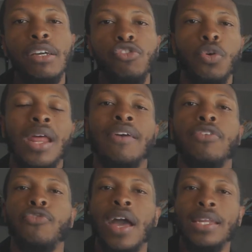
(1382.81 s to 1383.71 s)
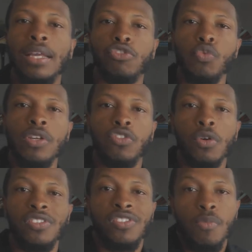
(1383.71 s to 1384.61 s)
Because you don't have the financial
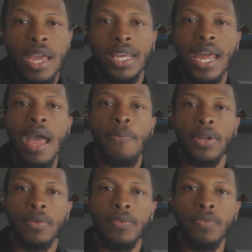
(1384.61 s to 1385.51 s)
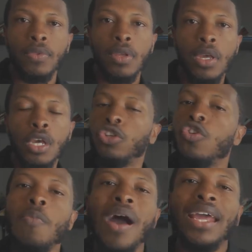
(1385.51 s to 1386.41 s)
resources to make it happen.
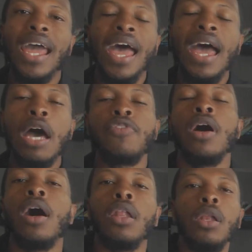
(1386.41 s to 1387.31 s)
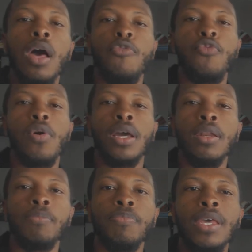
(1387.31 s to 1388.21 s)
You might have a loved
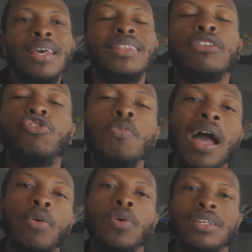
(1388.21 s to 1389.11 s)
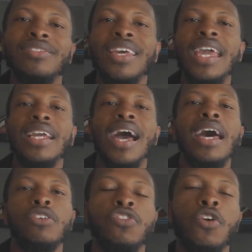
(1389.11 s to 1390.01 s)
one that you might want to take
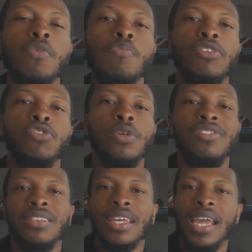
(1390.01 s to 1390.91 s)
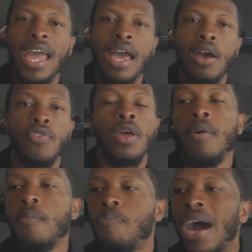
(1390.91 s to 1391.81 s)
out of certain miseries that they have.
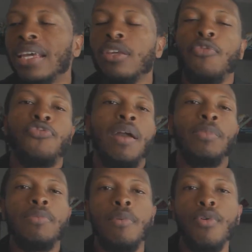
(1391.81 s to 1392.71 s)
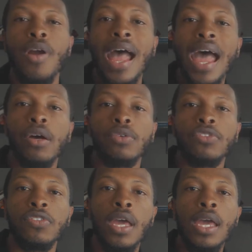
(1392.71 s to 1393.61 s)
Buy your family member a
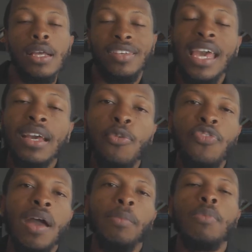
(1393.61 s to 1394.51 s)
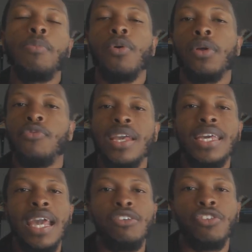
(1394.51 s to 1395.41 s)
house. Take a family member on a
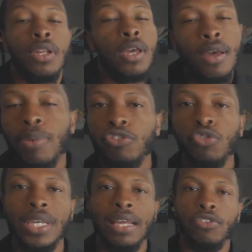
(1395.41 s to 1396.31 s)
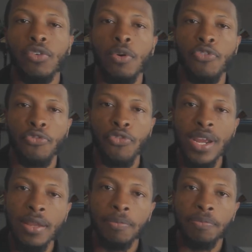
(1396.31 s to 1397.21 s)
vacation, but you can't do it for
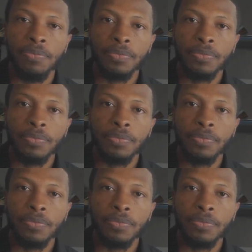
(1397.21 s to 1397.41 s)
free.